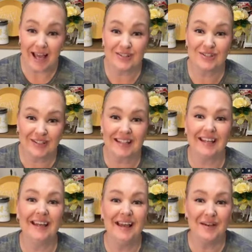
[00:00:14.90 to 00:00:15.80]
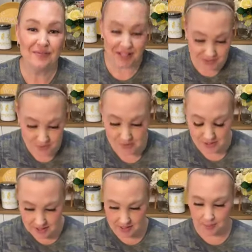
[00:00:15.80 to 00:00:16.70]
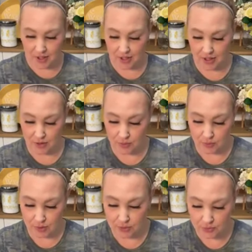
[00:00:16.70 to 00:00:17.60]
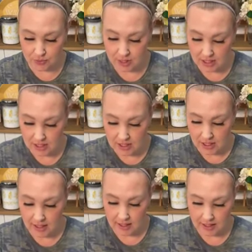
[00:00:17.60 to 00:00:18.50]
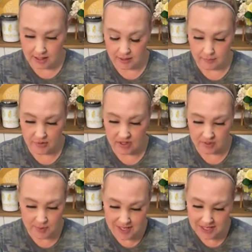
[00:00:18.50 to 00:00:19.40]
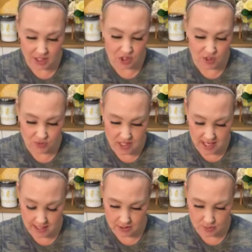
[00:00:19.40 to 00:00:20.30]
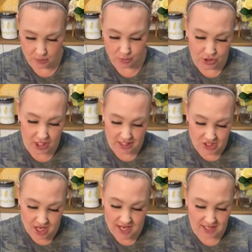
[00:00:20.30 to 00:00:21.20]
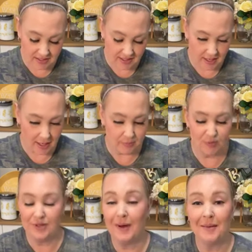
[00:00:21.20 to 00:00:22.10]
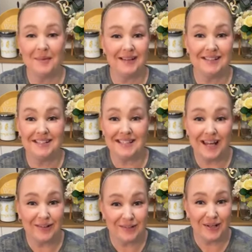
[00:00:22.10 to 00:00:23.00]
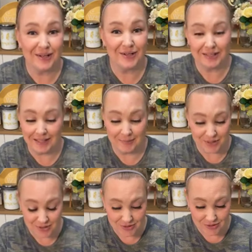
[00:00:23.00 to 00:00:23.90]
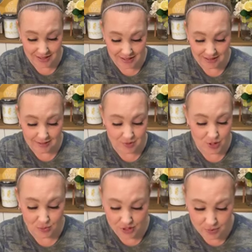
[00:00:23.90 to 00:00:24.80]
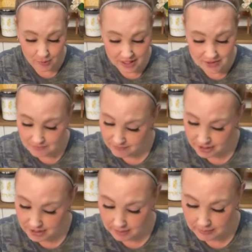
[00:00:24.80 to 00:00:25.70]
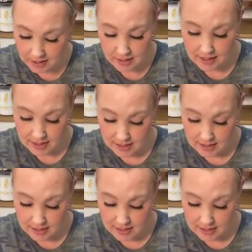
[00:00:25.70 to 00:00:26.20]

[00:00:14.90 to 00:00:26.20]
actually fast forward this part through the speaking to the actual project. But when you hop on, say hello. Let me know you're there. Let me know where you're watching from.